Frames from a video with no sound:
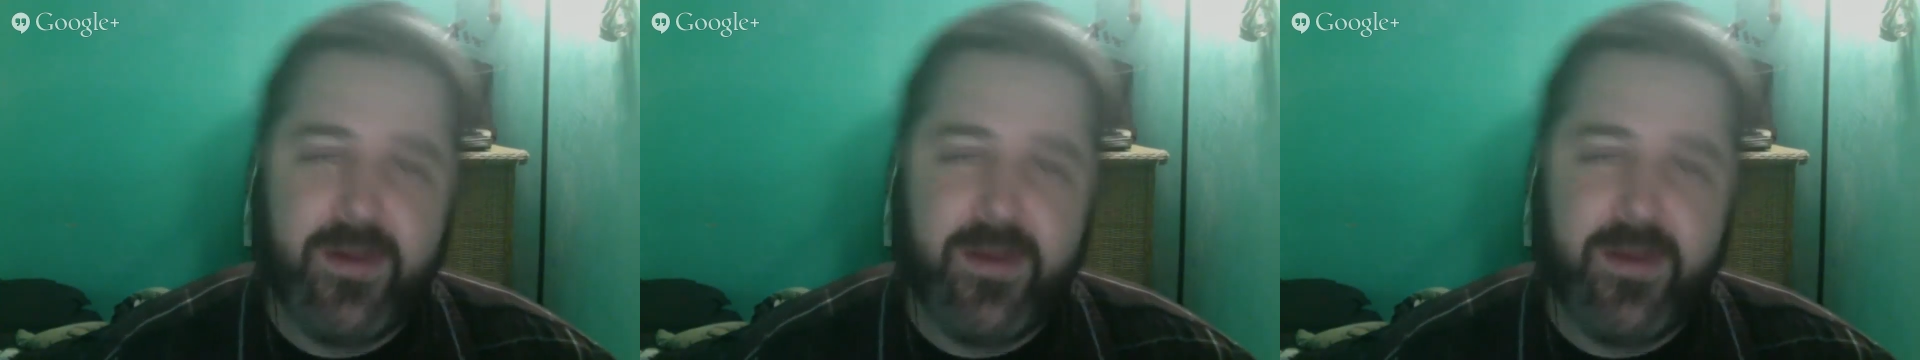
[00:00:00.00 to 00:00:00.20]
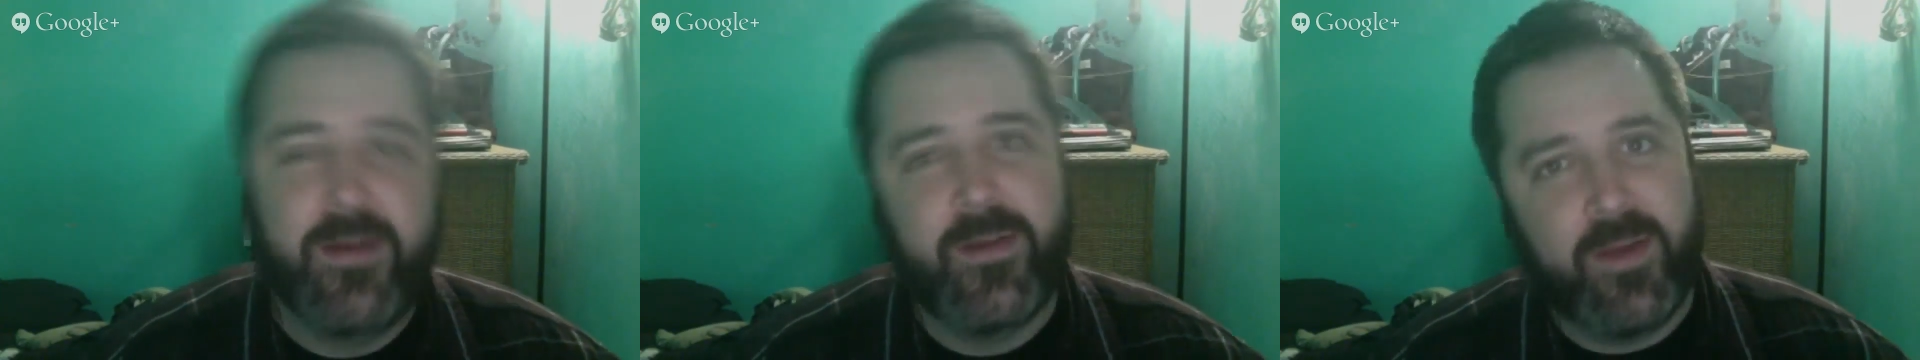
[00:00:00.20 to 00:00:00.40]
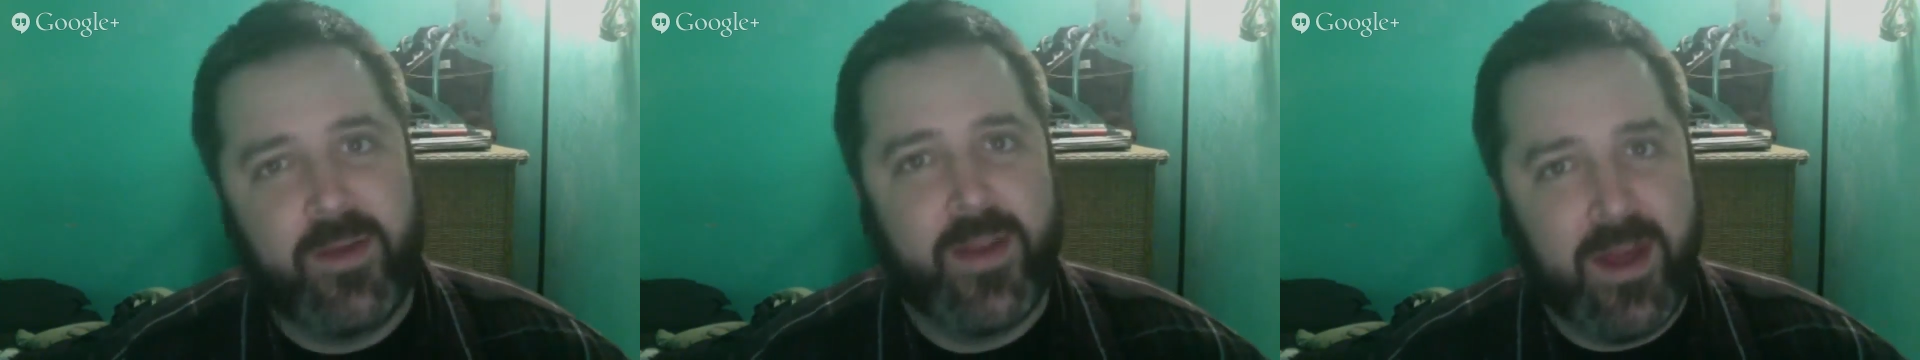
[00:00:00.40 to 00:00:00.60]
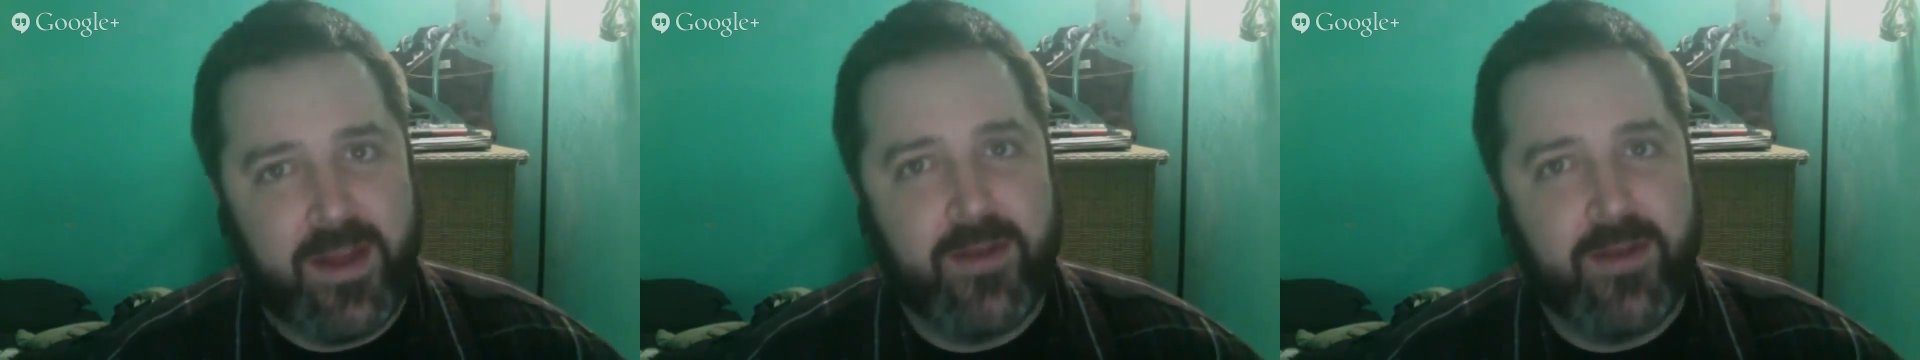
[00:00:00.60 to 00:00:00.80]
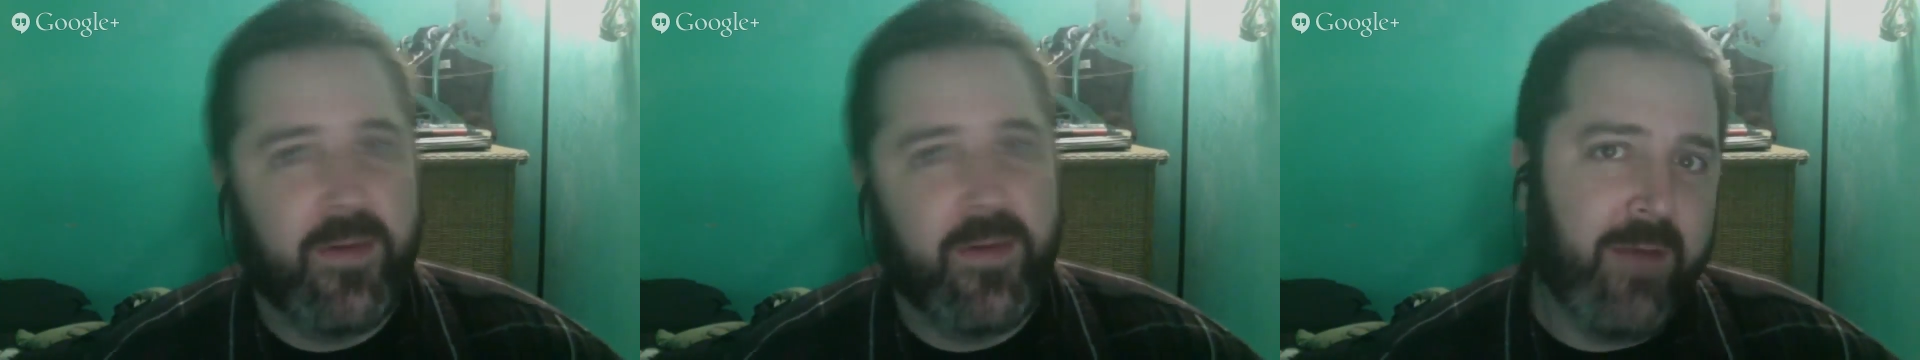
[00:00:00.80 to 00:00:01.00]
Saying that I
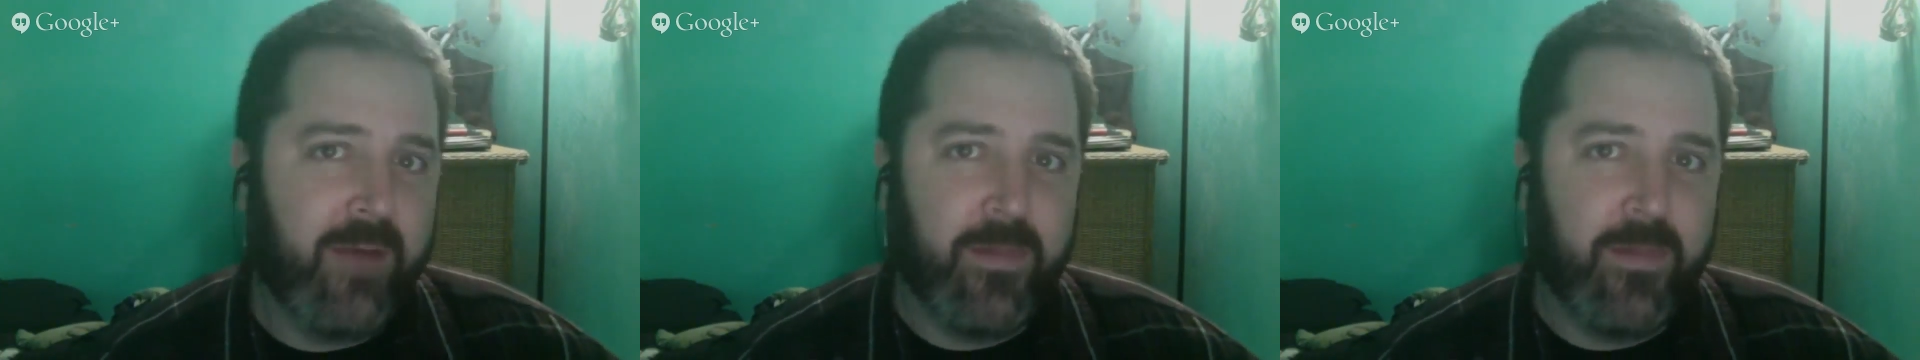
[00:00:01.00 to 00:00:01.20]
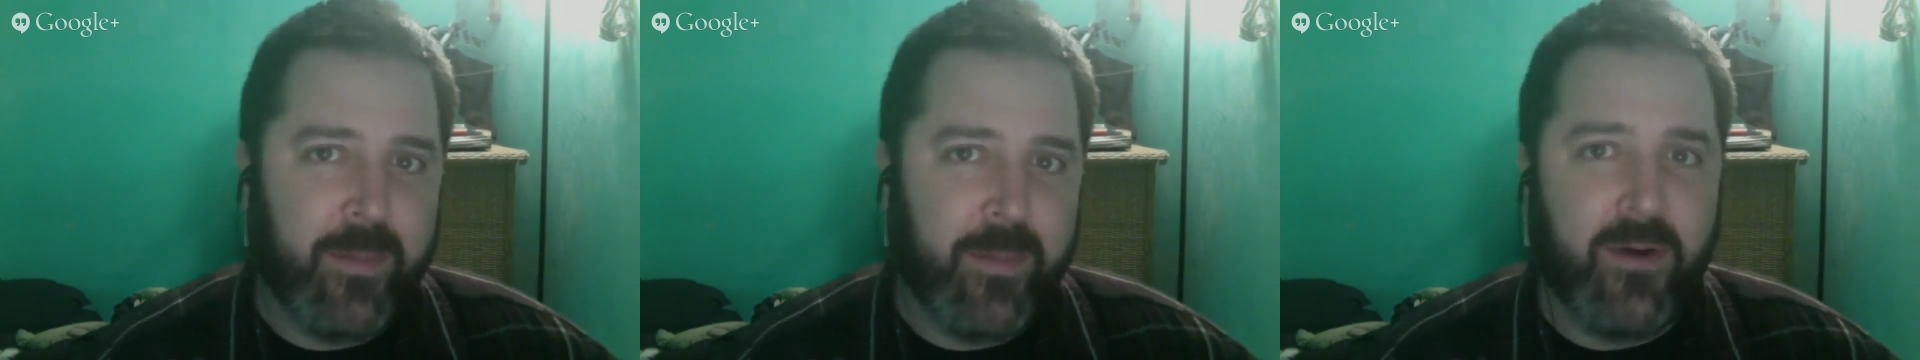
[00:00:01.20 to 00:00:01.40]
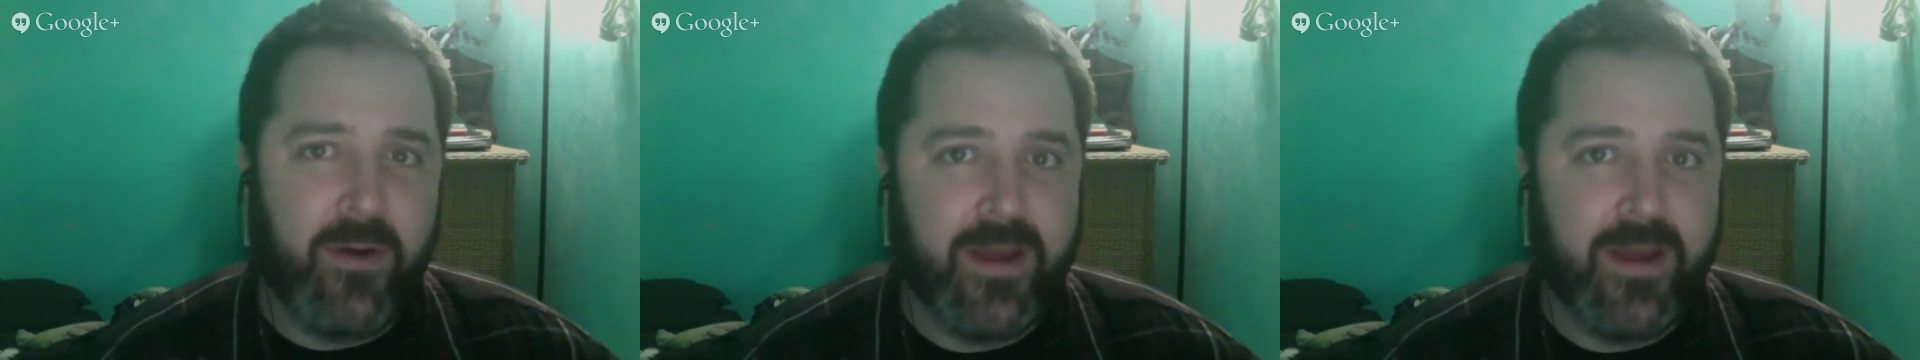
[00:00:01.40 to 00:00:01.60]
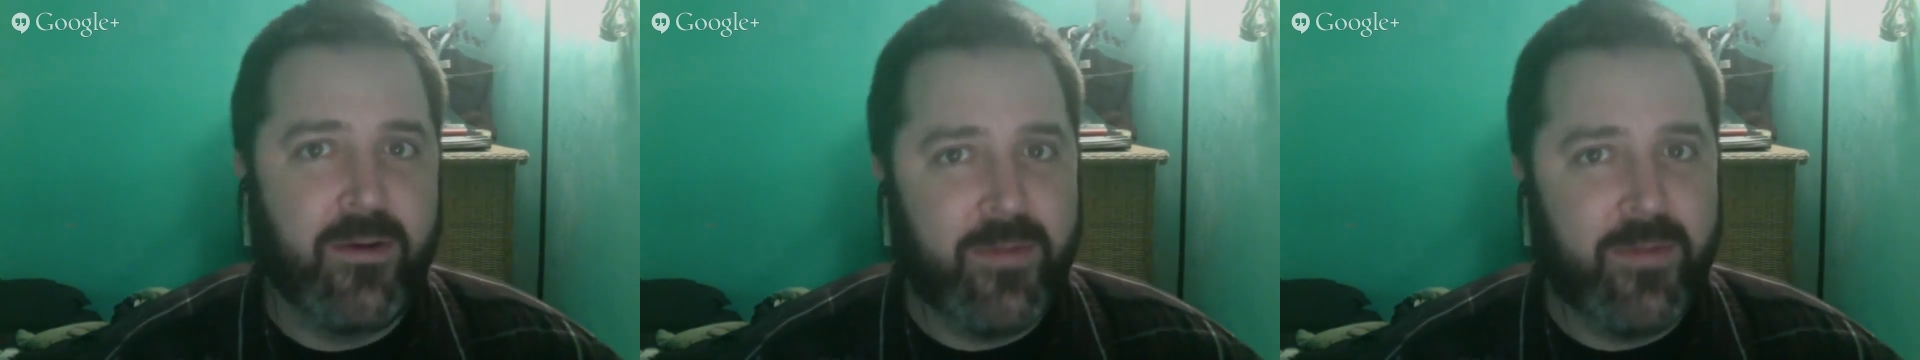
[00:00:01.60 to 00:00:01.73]
don't have the power to hear